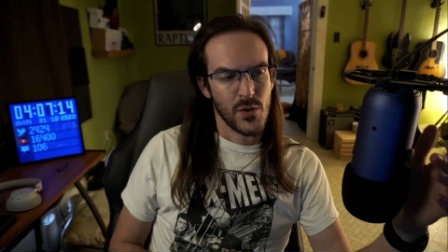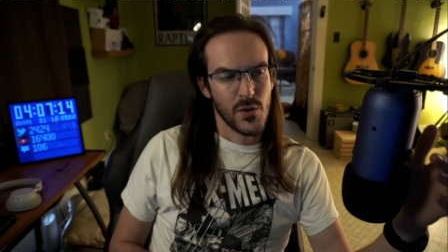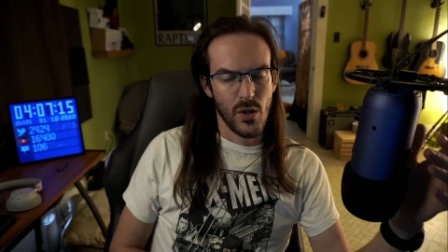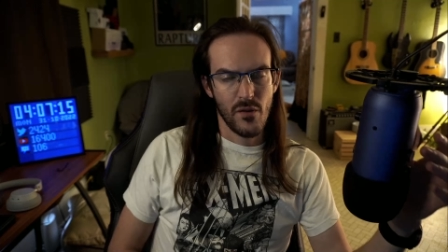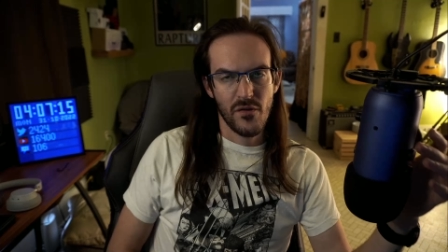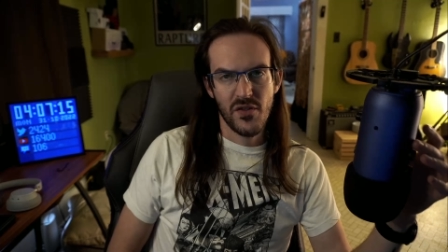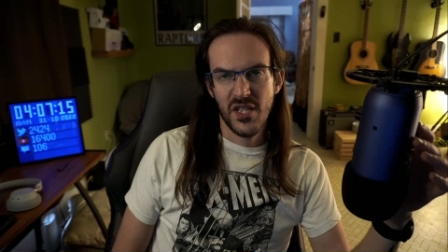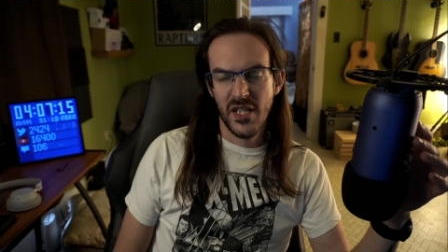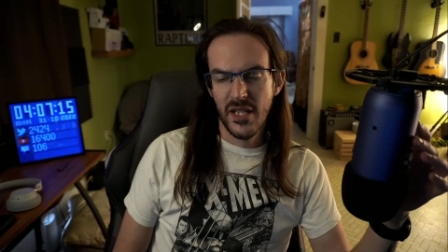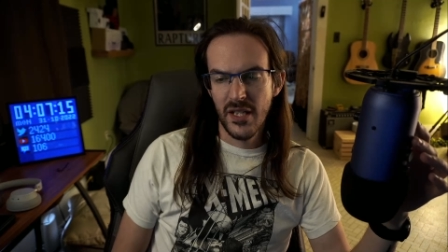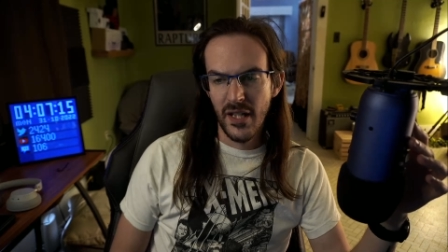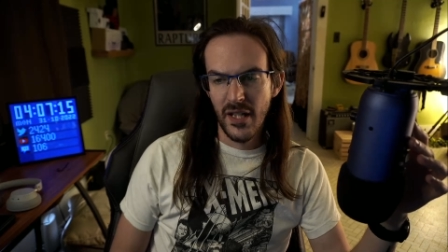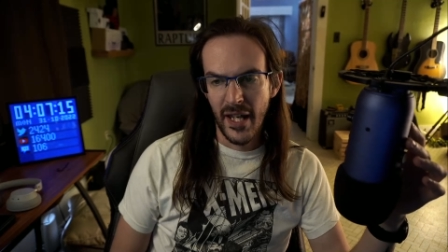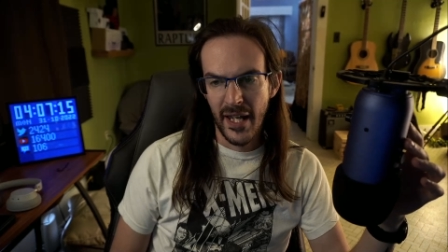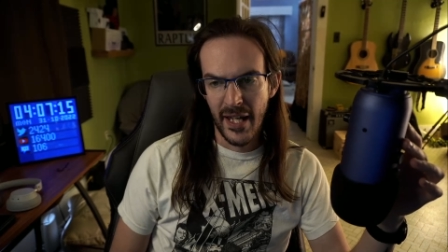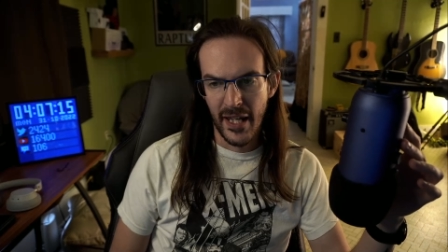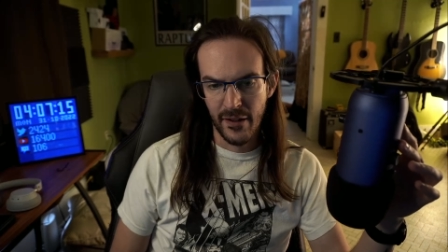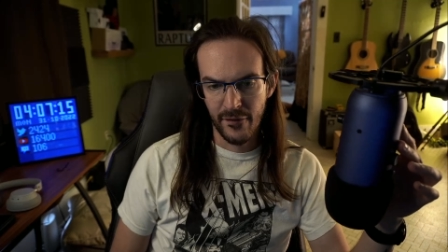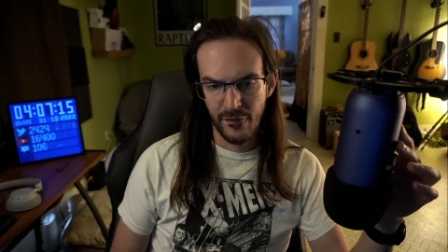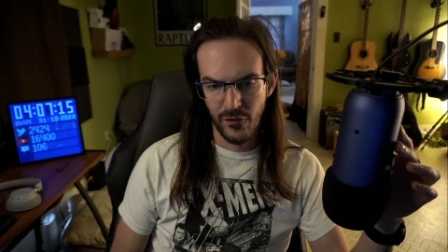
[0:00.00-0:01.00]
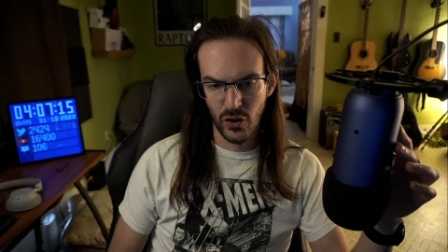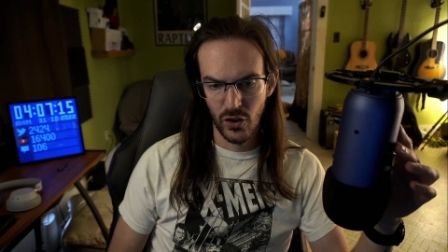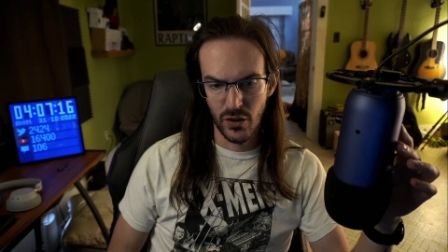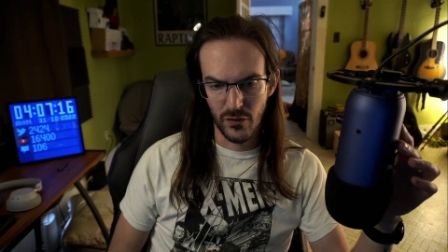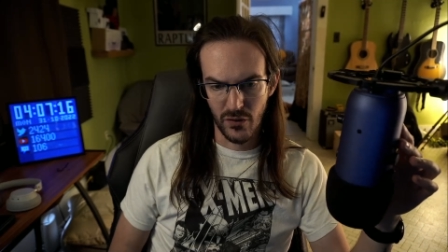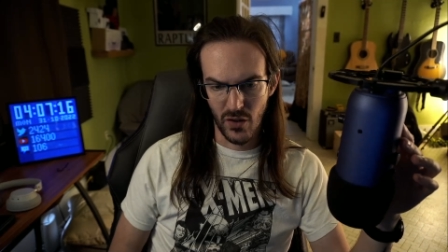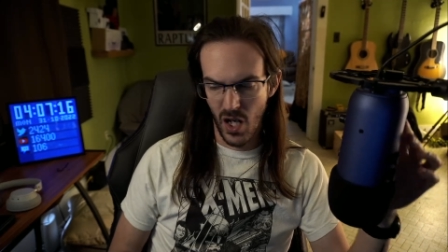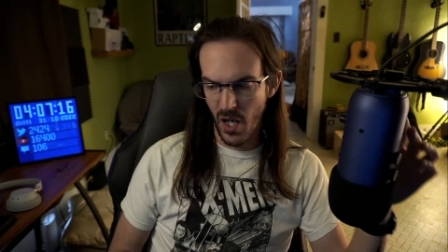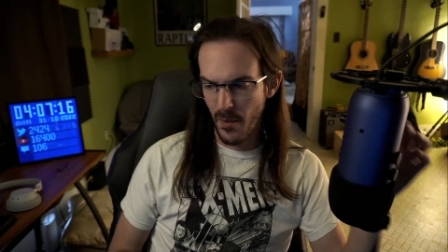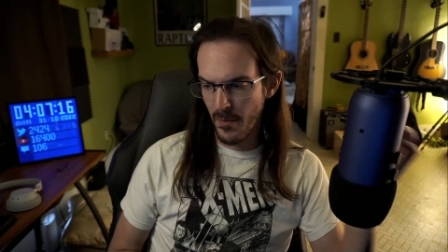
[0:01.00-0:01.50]
So I've seen a handful
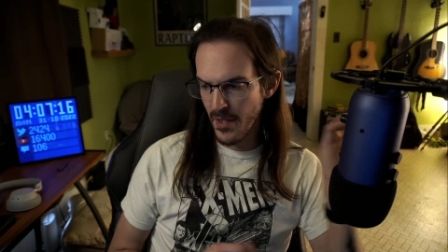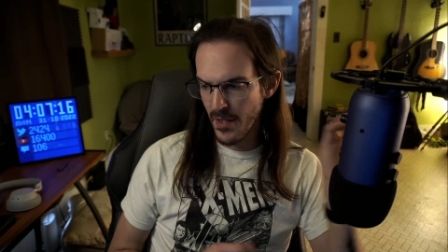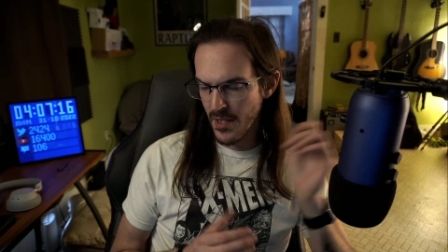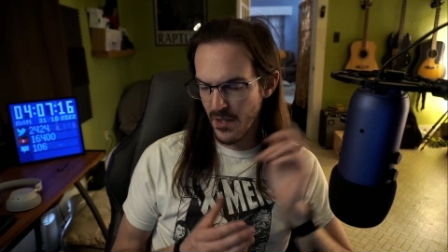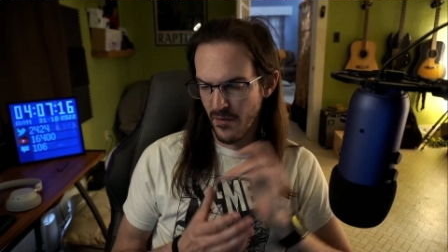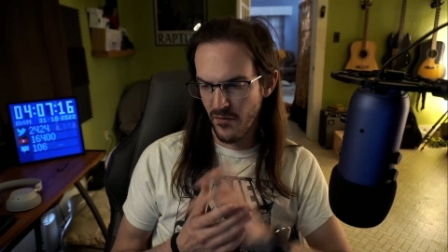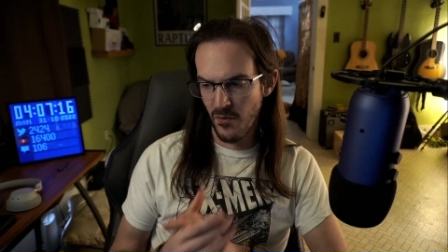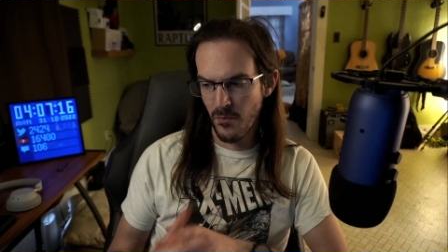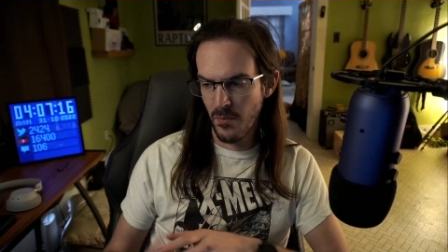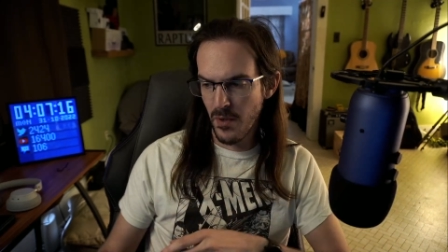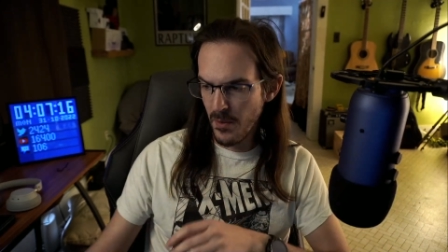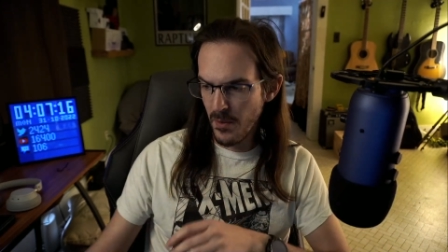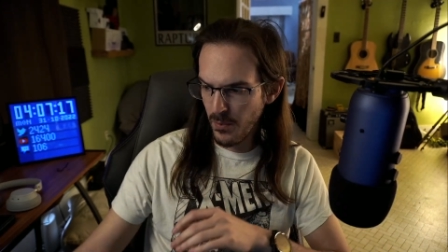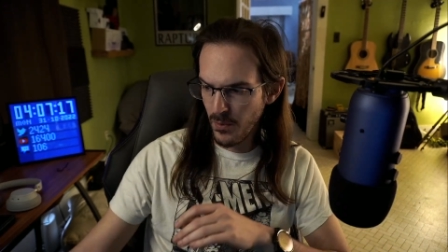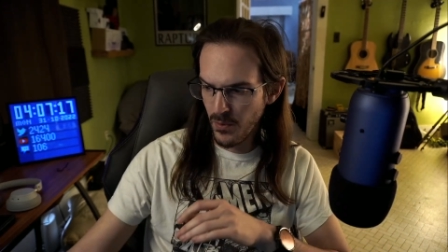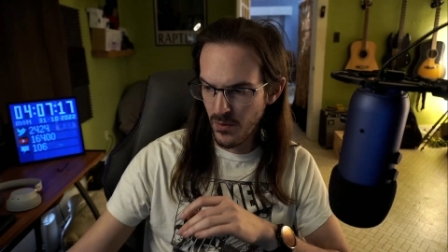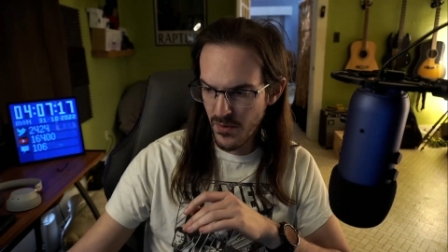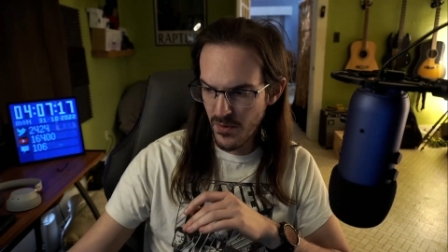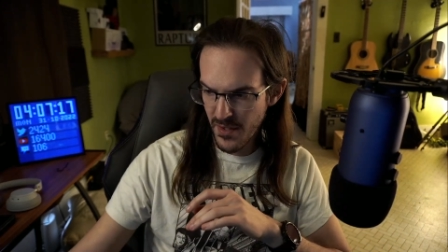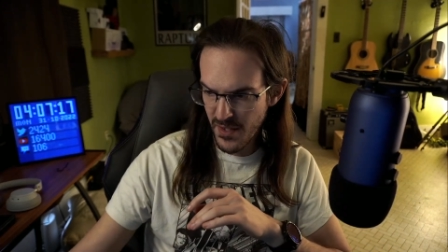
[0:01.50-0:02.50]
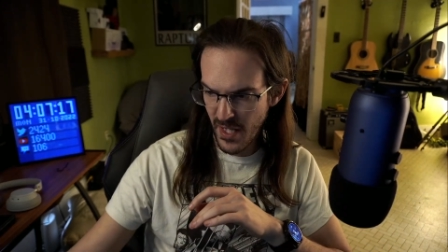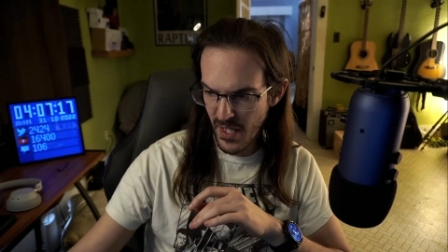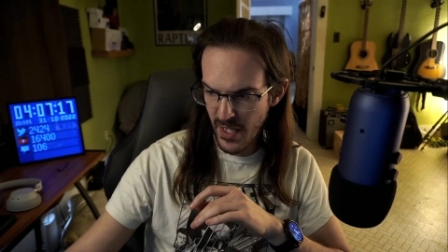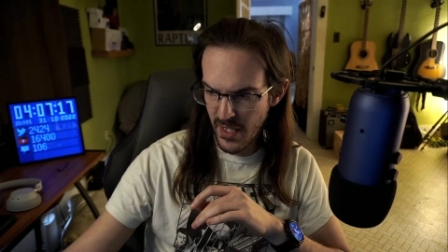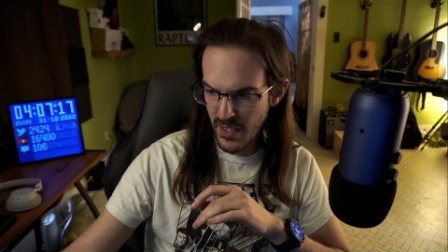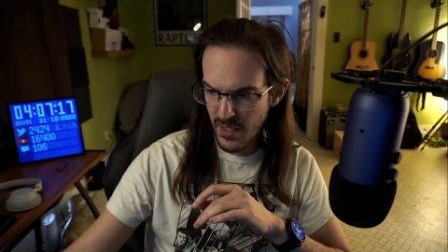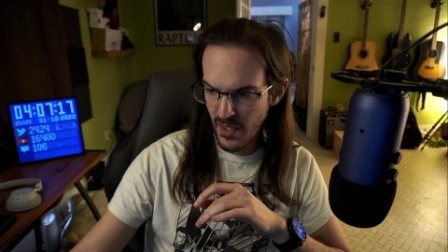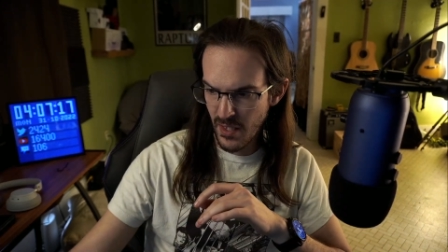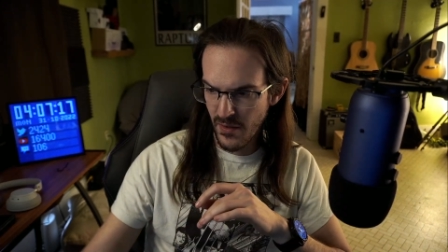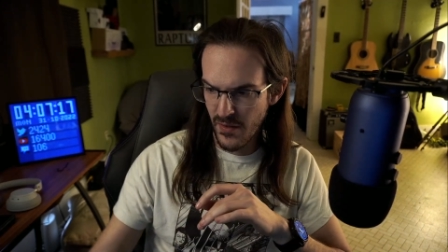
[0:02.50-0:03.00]
of comments from people saying